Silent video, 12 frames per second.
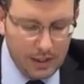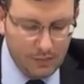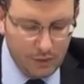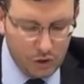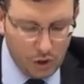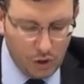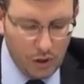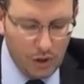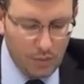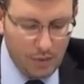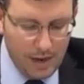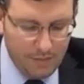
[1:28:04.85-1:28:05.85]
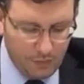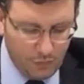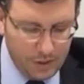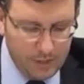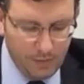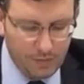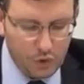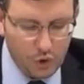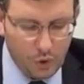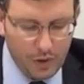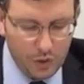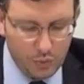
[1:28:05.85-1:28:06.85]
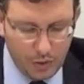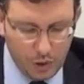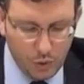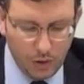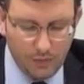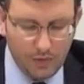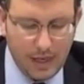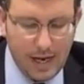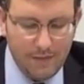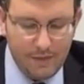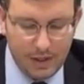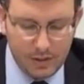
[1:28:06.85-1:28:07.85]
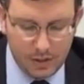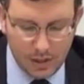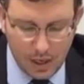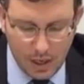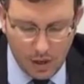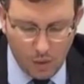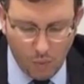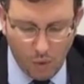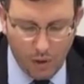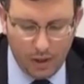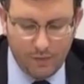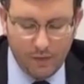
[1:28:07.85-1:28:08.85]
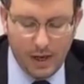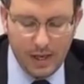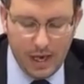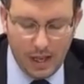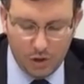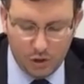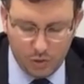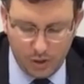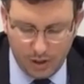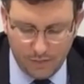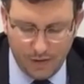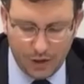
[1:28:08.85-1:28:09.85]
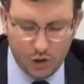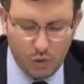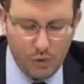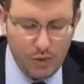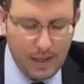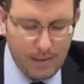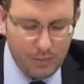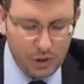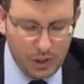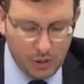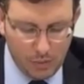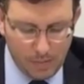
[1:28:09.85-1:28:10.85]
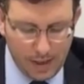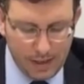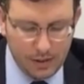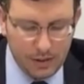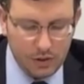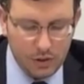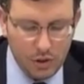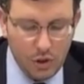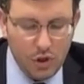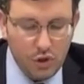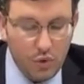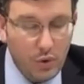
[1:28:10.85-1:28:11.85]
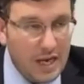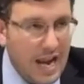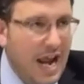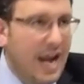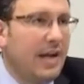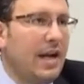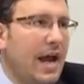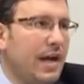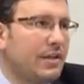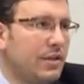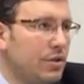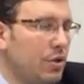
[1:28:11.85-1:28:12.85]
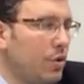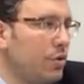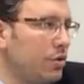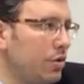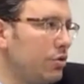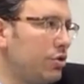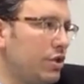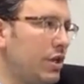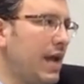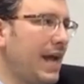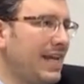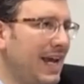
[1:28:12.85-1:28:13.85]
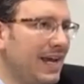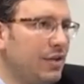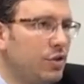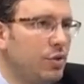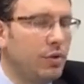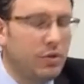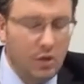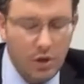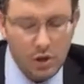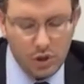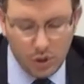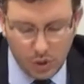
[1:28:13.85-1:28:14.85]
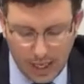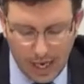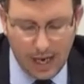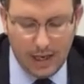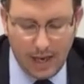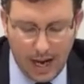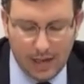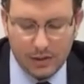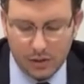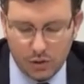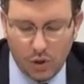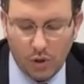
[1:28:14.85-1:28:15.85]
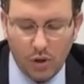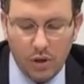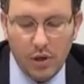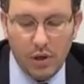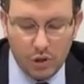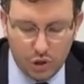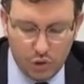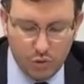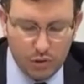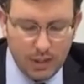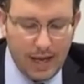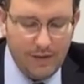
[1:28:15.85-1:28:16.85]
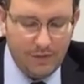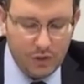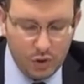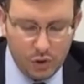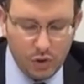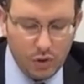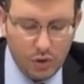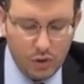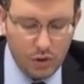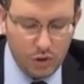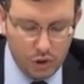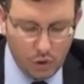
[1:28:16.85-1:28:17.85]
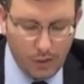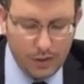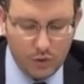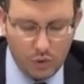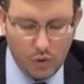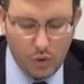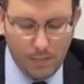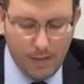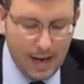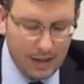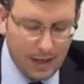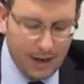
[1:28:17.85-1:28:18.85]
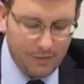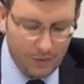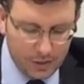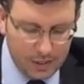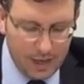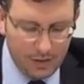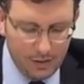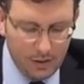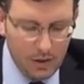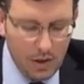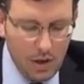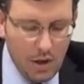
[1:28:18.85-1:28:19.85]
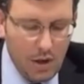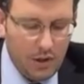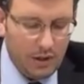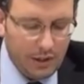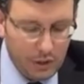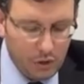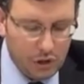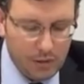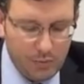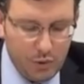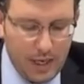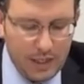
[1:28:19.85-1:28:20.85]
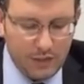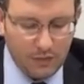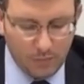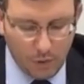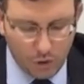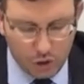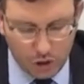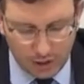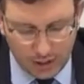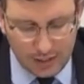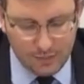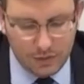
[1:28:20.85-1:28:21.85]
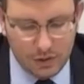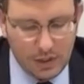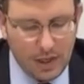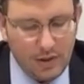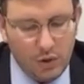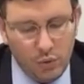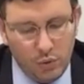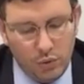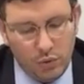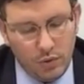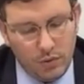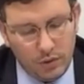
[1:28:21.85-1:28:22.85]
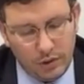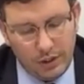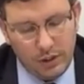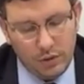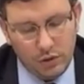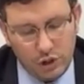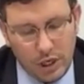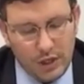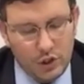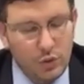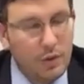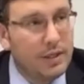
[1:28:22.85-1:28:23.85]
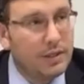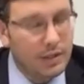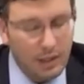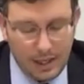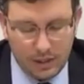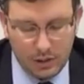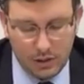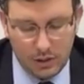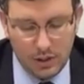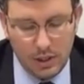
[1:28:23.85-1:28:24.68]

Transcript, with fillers: of the Torah. We have the freedom of choice, renewal of the covenant, warning for idolatry, eventual redemption and repentance. You can access Torah. There's no such thing I can't do it. You can access Torah. Choose life. It's your choice, good or bad, life or death. The leadership transfer, Moshe leaves, and the new leader, Joshua, is selected.